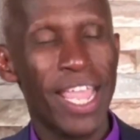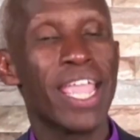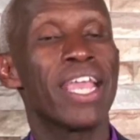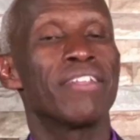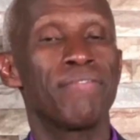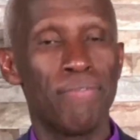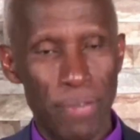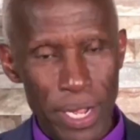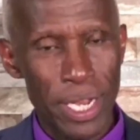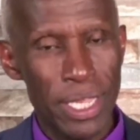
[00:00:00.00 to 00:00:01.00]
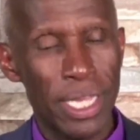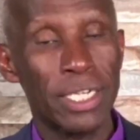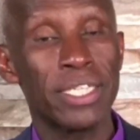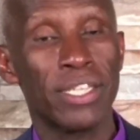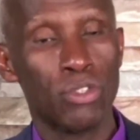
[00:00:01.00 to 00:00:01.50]
and feeling
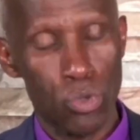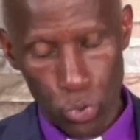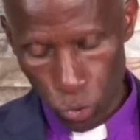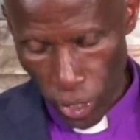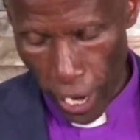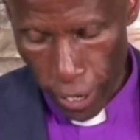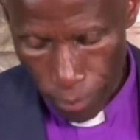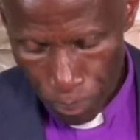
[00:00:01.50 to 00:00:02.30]
that he's a true son.